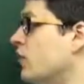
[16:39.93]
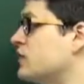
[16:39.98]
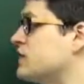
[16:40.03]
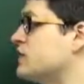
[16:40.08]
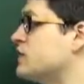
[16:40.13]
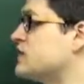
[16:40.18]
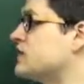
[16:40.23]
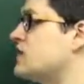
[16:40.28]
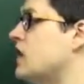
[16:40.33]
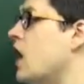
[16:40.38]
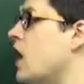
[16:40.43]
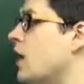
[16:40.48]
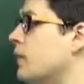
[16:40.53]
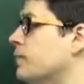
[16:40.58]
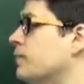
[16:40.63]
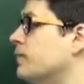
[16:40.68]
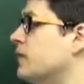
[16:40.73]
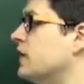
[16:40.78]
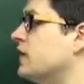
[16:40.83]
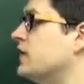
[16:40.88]

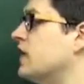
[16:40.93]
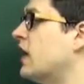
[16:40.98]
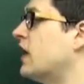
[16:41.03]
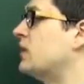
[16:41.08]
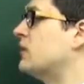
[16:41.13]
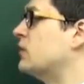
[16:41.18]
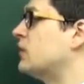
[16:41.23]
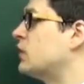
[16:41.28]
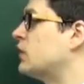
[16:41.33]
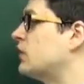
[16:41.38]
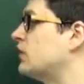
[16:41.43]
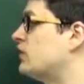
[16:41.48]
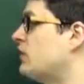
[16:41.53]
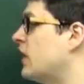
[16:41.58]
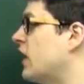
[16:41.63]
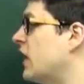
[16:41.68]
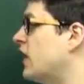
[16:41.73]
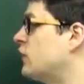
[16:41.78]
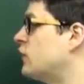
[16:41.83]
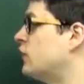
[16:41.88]
Some in line
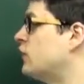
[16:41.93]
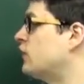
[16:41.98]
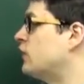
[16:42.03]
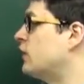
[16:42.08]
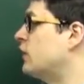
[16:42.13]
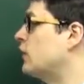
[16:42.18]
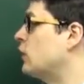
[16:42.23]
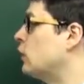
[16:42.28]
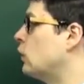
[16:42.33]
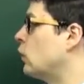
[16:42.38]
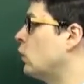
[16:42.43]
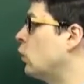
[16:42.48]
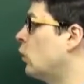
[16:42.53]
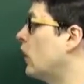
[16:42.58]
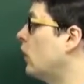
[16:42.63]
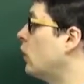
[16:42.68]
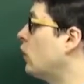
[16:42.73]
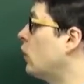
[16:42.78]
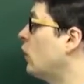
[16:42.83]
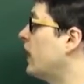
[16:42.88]
45 would feel
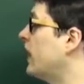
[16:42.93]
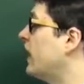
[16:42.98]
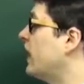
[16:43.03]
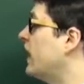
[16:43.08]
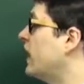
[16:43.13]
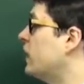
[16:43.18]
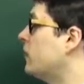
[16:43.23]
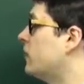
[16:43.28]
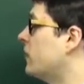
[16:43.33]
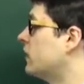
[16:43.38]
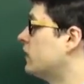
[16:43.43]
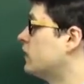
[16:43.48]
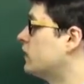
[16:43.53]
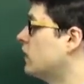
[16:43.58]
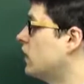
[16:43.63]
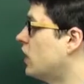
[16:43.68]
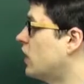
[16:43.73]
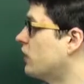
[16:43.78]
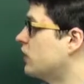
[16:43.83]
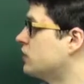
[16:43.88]
what way about
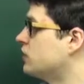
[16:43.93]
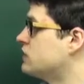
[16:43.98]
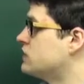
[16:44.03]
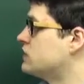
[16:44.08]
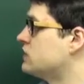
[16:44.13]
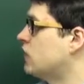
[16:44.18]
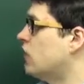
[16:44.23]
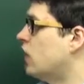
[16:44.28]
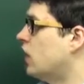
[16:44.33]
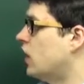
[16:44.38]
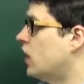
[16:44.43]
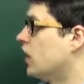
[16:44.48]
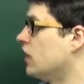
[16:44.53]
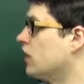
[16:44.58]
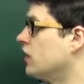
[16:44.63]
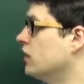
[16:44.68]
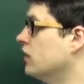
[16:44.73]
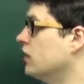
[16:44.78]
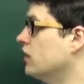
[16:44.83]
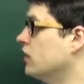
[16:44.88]
the author's
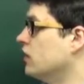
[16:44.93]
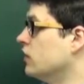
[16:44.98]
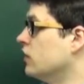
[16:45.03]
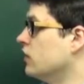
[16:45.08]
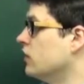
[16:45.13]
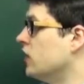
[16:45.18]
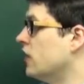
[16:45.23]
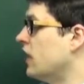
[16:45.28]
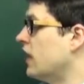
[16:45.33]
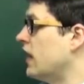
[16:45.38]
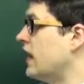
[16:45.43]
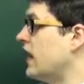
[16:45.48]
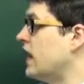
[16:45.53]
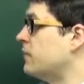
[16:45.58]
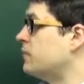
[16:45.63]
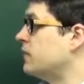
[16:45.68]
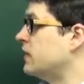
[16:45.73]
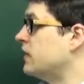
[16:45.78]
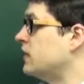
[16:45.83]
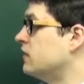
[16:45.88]
dog? Uh,
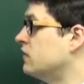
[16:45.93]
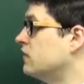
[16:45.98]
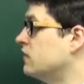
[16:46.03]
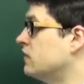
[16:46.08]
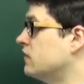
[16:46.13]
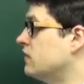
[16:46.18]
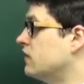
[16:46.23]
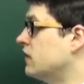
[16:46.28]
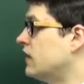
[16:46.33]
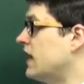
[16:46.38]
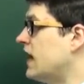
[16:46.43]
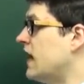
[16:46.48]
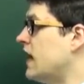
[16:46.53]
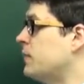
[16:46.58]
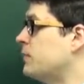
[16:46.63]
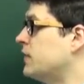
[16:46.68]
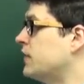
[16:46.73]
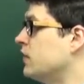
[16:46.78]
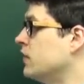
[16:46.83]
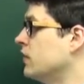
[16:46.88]
happy,
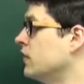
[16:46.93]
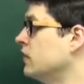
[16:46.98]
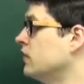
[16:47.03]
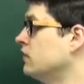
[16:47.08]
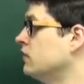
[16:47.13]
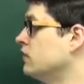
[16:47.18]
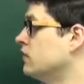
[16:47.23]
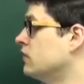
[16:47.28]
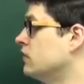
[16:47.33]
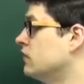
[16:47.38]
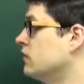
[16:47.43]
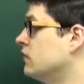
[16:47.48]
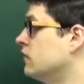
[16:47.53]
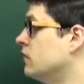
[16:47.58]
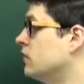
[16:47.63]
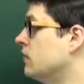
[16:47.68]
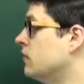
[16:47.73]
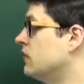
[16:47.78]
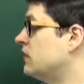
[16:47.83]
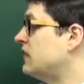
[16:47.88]
happier,
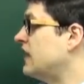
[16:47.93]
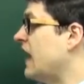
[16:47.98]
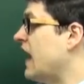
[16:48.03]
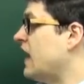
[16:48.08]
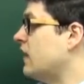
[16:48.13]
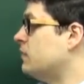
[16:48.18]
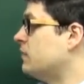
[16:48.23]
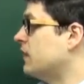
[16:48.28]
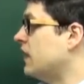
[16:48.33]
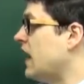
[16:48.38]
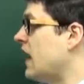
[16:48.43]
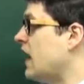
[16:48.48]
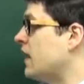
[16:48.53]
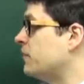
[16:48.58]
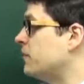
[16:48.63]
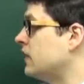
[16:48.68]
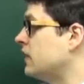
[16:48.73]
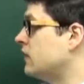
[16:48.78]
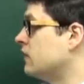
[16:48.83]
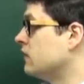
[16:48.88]
sad but
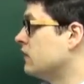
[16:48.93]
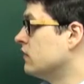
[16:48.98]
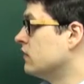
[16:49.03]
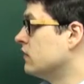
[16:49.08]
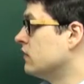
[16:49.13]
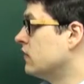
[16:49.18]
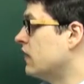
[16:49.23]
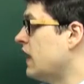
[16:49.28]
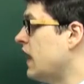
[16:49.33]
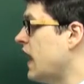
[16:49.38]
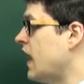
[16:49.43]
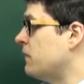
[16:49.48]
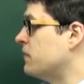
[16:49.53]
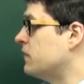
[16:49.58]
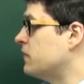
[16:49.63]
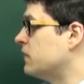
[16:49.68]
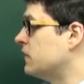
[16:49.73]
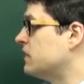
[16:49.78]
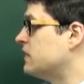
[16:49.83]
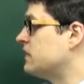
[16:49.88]
happy,
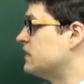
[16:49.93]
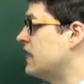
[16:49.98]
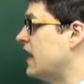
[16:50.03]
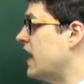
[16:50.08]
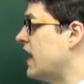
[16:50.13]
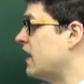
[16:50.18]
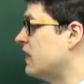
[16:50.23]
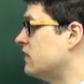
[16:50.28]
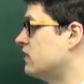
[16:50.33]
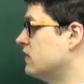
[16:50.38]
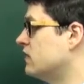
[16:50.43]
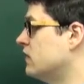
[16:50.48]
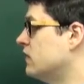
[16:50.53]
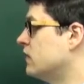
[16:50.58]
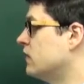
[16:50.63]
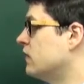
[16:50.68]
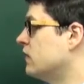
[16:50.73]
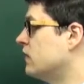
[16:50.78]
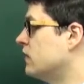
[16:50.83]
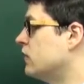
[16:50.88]
happy but sad.
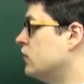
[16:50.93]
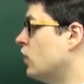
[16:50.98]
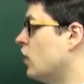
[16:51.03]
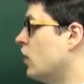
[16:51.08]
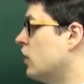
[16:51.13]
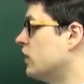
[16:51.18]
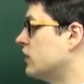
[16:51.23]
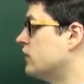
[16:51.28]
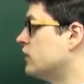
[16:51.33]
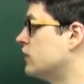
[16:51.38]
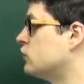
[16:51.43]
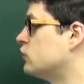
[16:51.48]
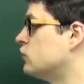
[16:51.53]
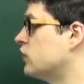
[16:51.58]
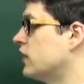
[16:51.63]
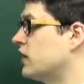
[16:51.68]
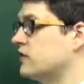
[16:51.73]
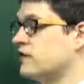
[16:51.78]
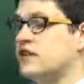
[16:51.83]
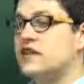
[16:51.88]
The dog is a
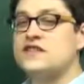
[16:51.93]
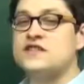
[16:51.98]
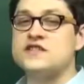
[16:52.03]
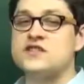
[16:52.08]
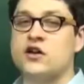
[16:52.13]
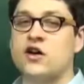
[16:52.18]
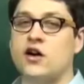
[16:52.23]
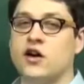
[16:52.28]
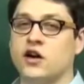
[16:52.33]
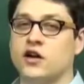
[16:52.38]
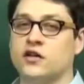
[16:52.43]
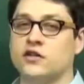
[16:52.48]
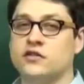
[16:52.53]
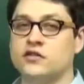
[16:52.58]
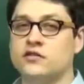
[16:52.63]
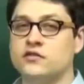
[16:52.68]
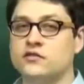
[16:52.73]
trick. This is hard.